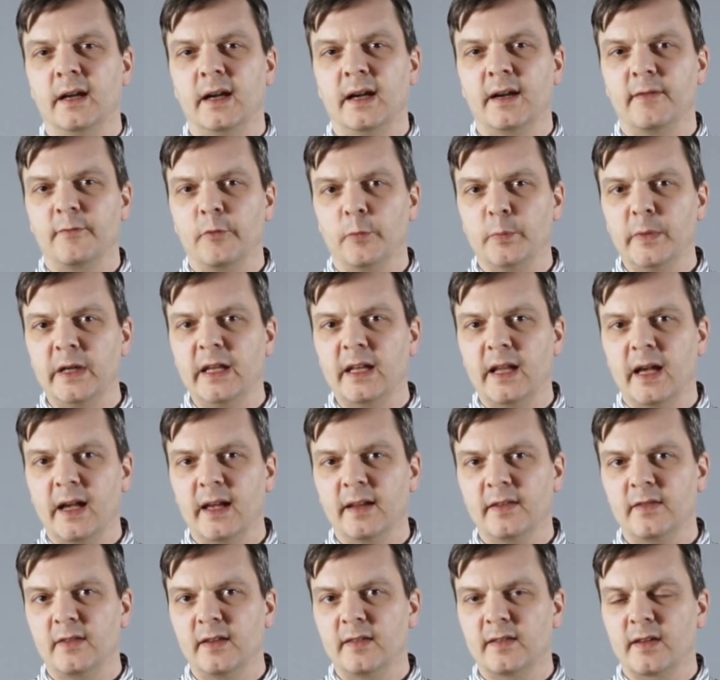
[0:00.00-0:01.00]
And for me it
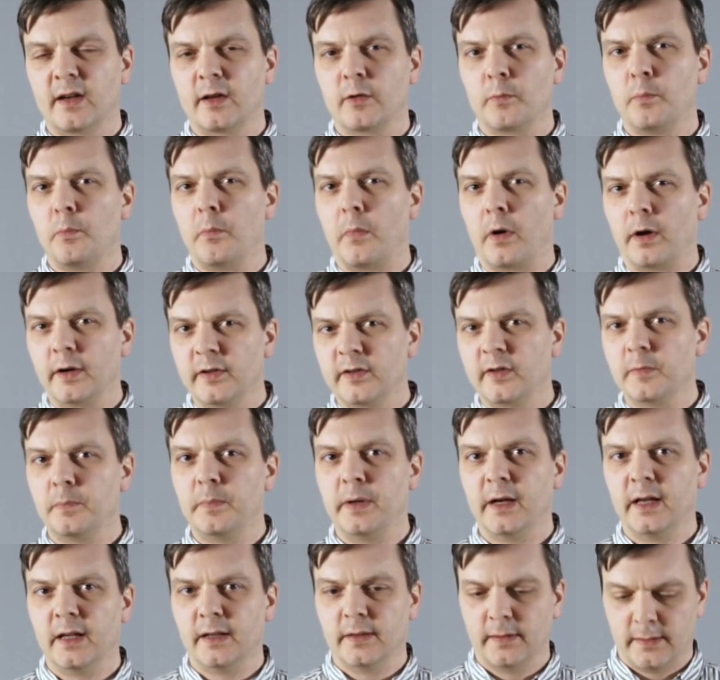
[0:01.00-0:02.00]
has this kind of
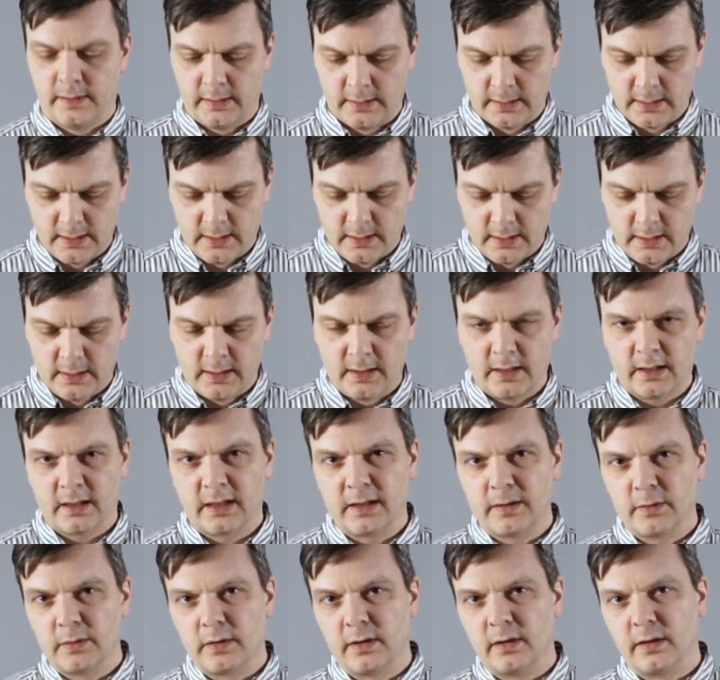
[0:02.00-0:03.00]
marzipan
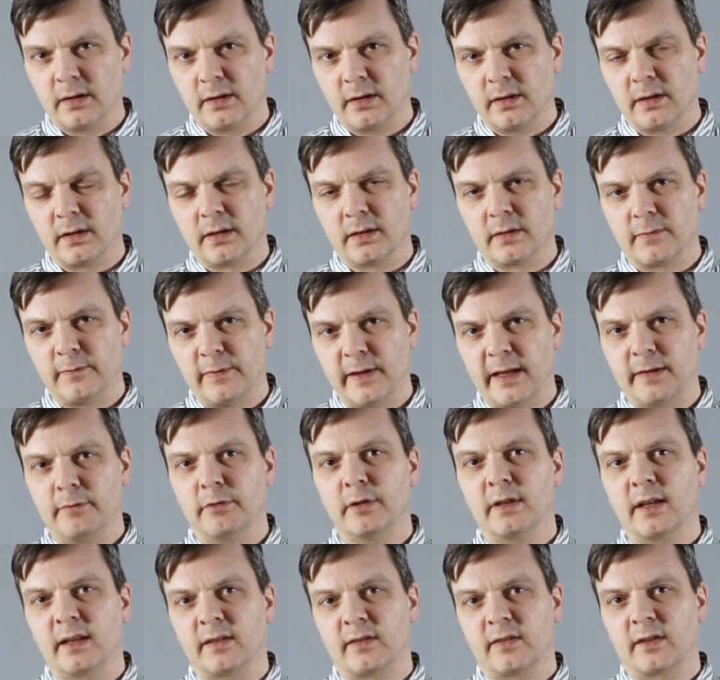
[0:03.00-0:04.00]

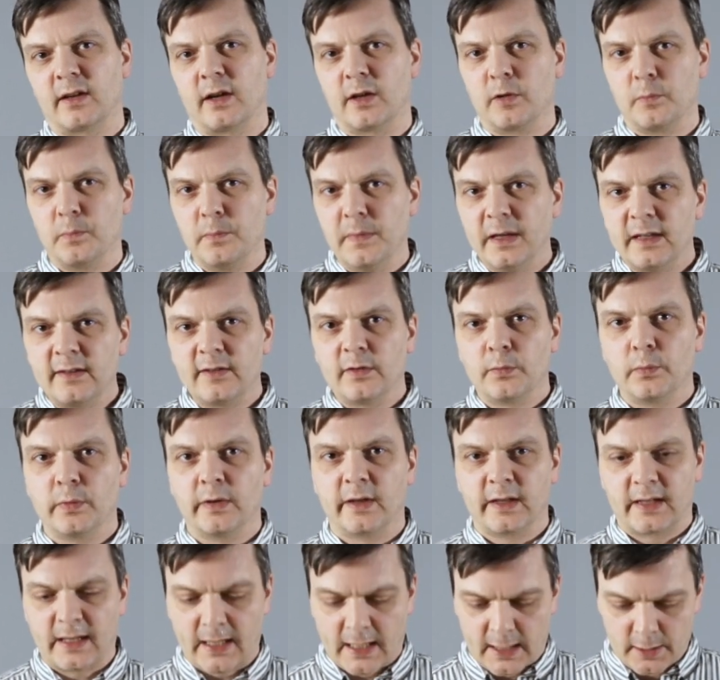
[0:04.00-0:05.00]
flavor that's kind of mixed with
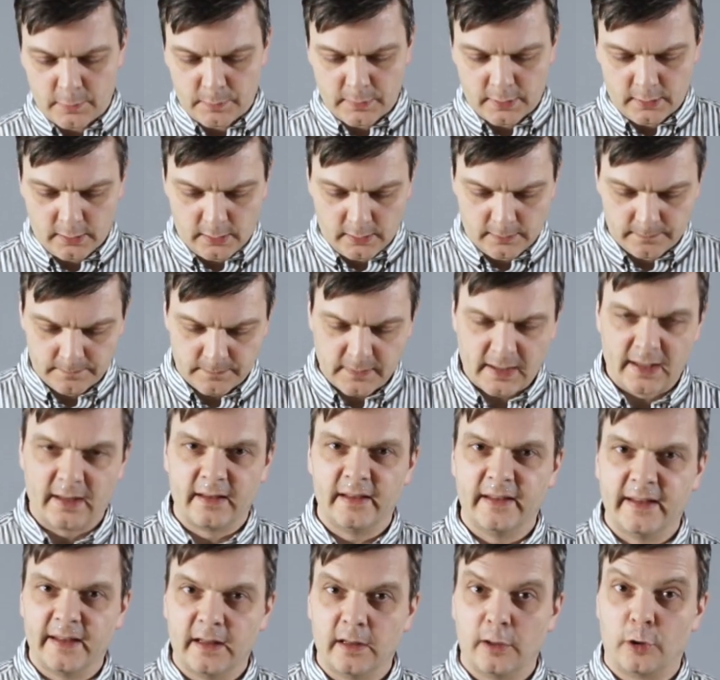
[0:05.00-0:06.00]
the caramel and a
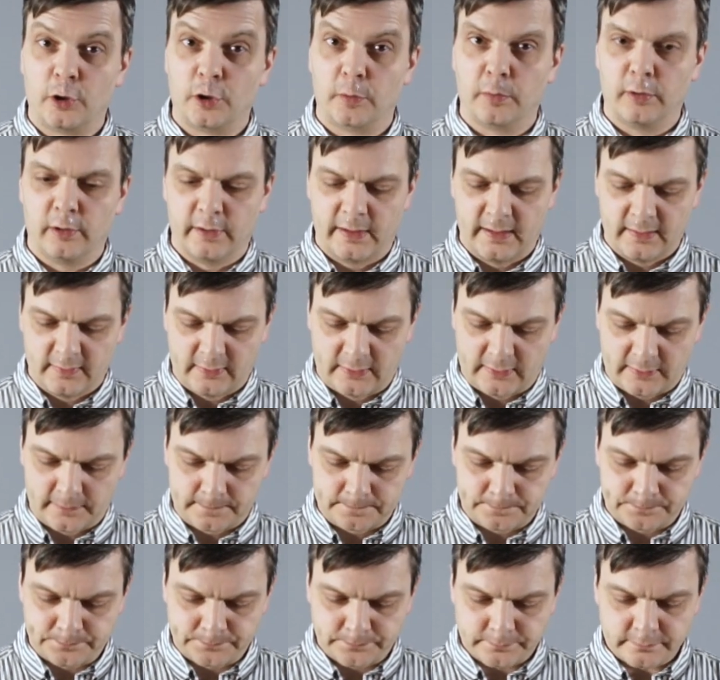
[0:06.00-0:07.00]
little herbalness.
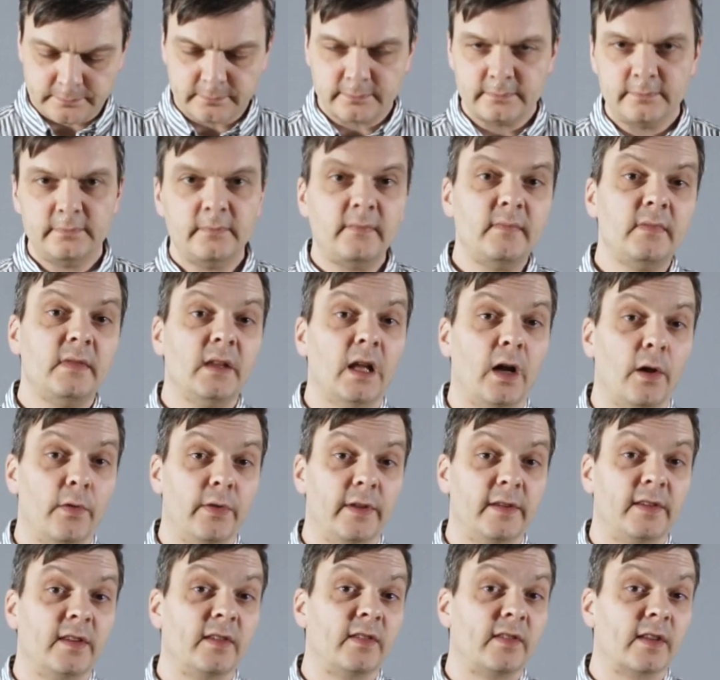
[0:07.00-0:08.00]

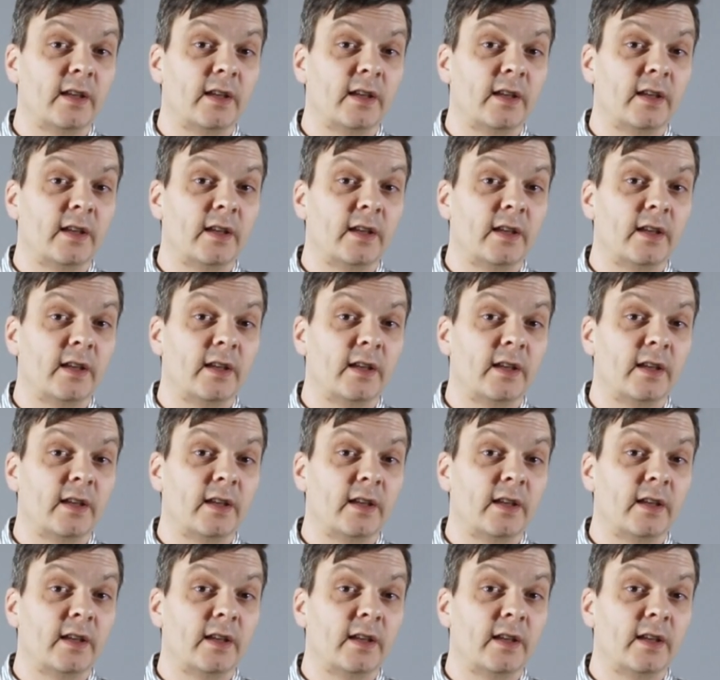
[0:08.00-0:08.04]
This is